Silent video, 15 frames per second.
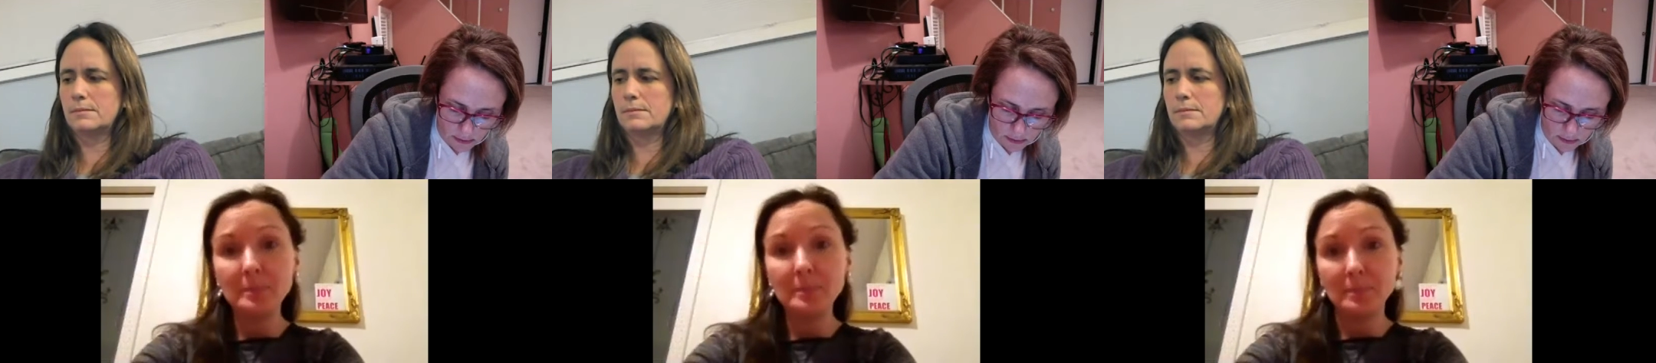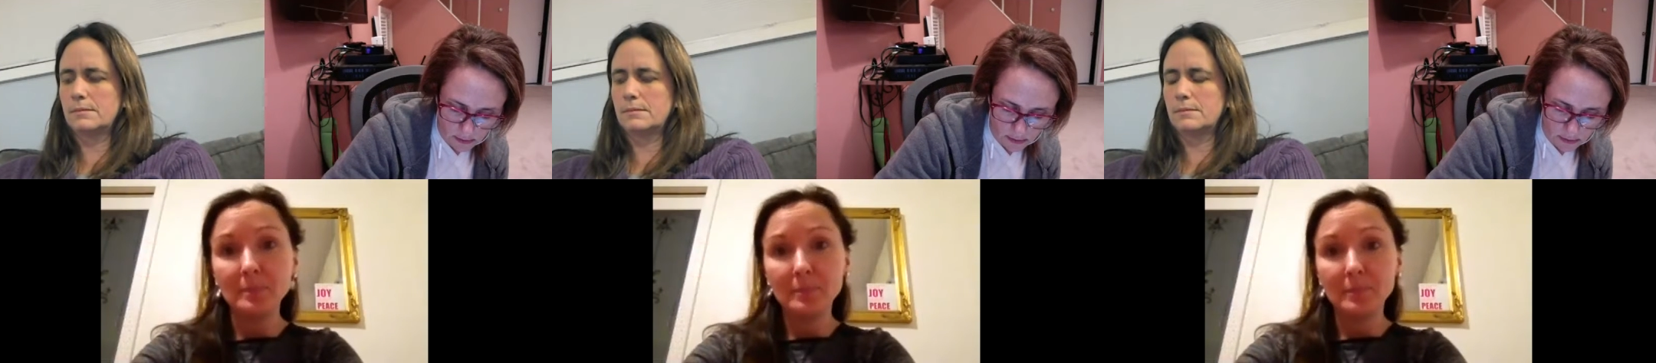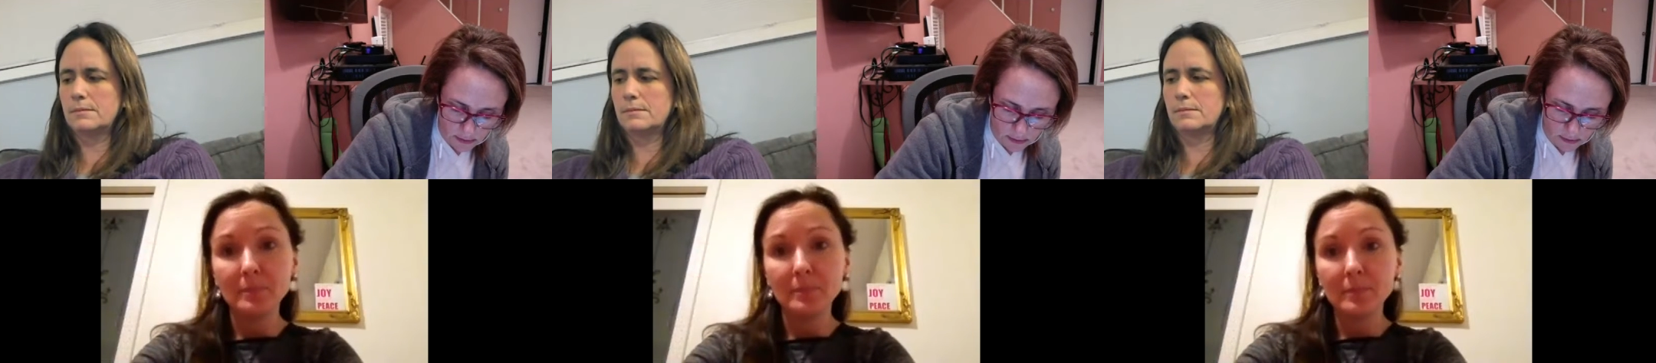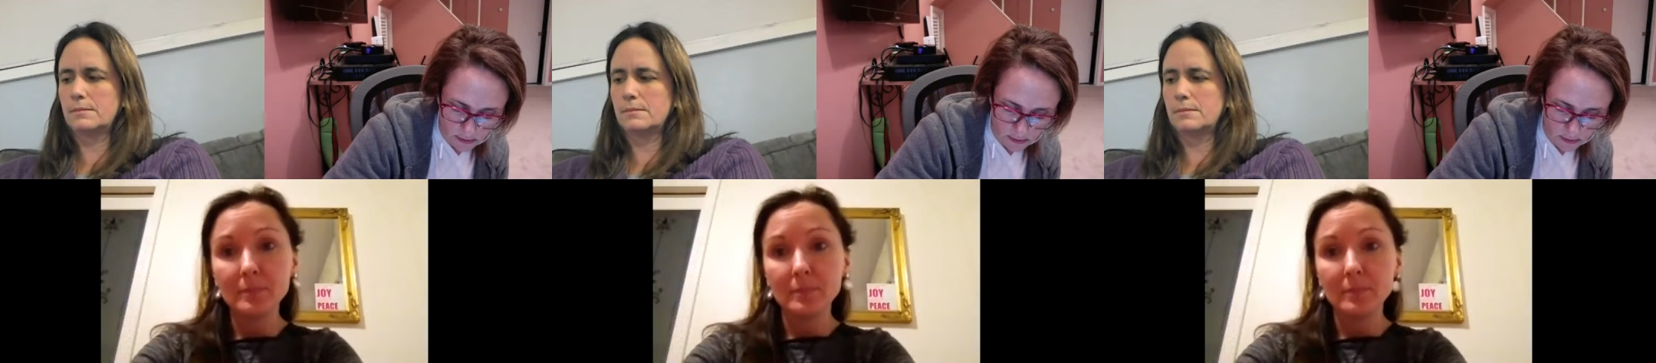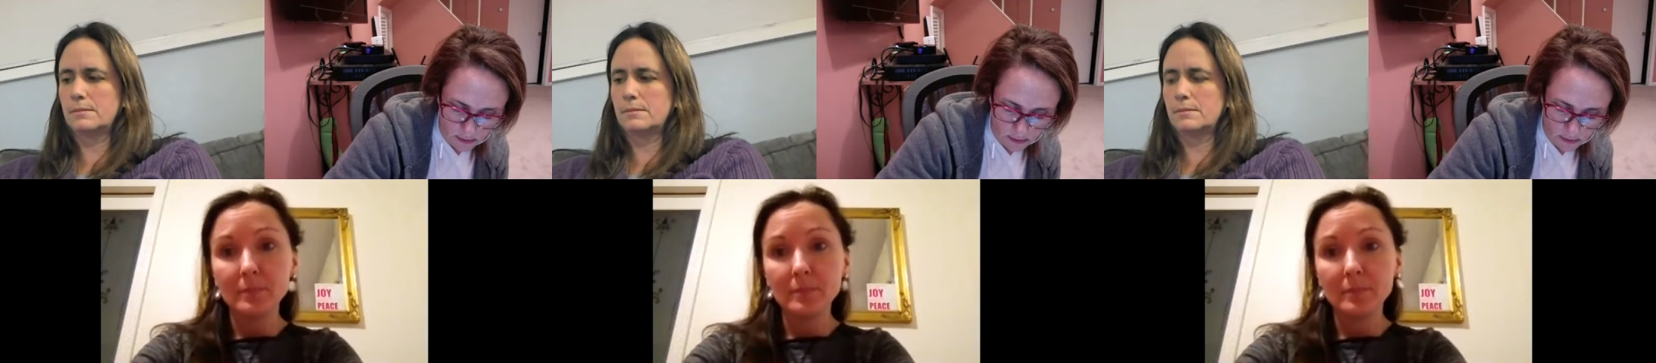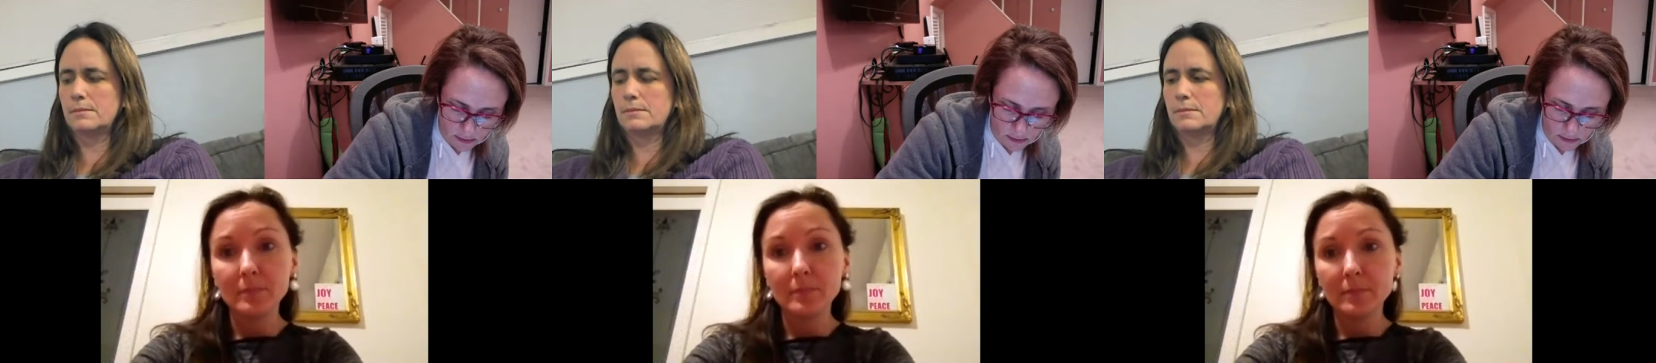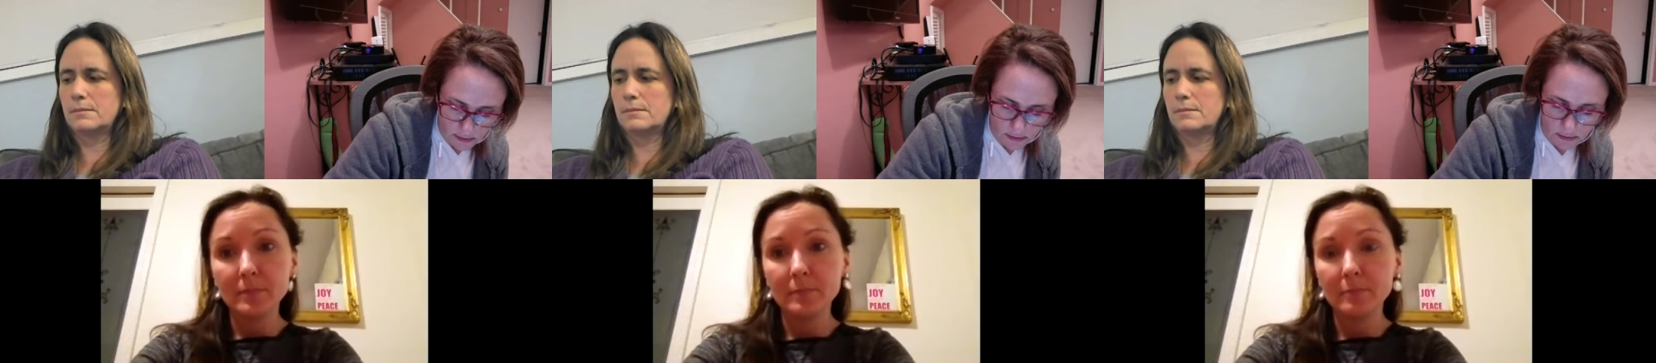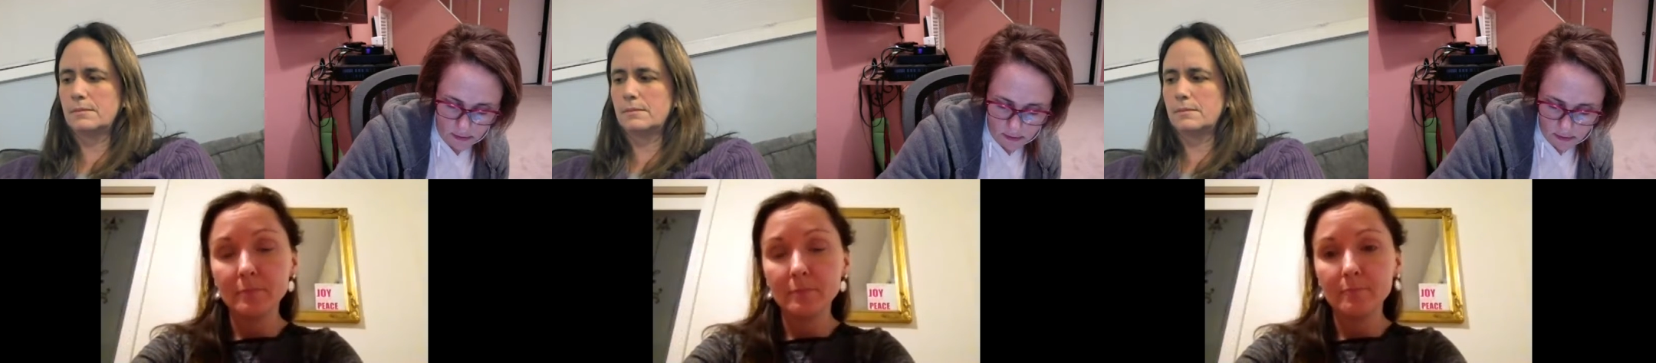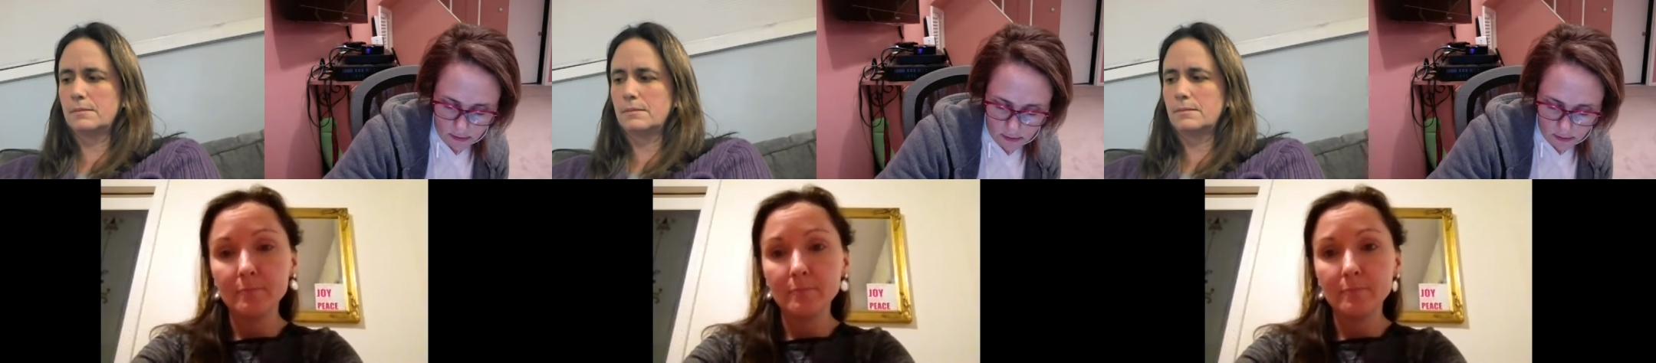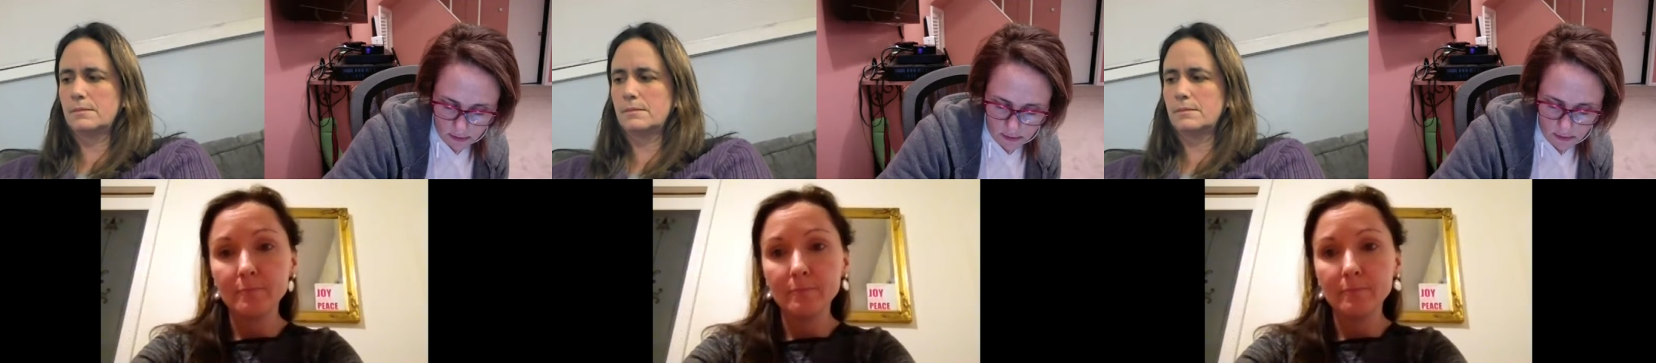
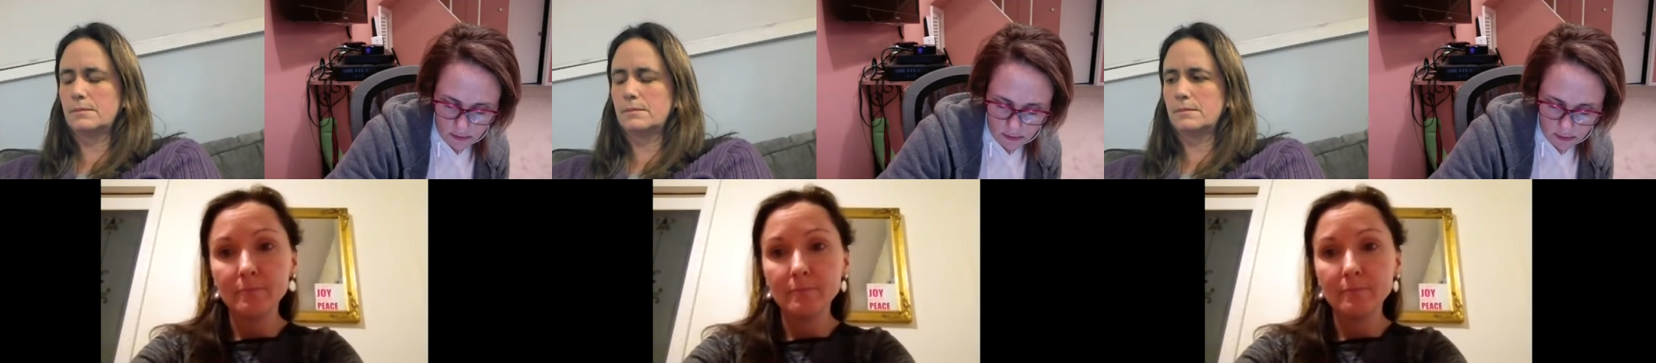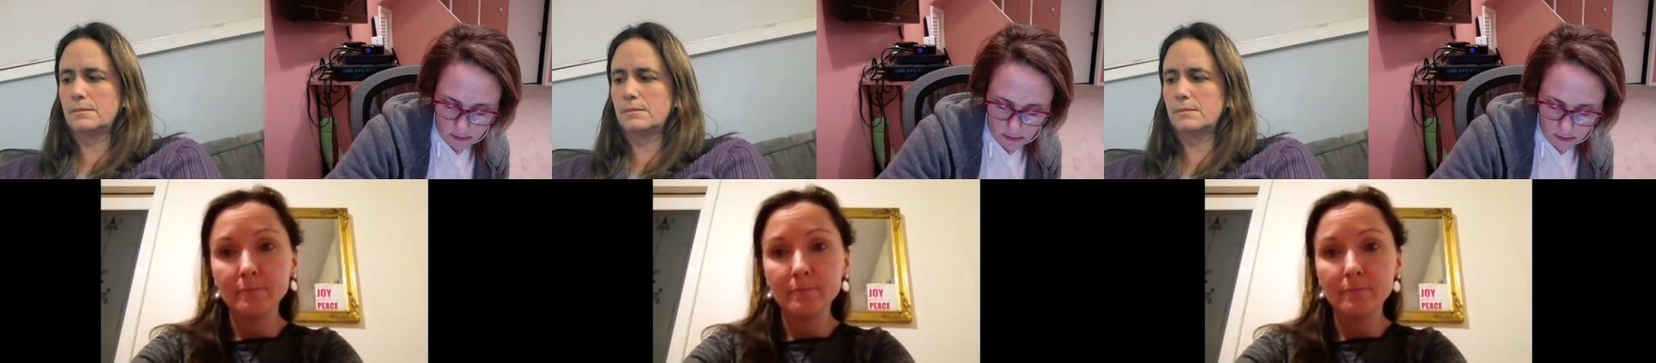Nothing is said.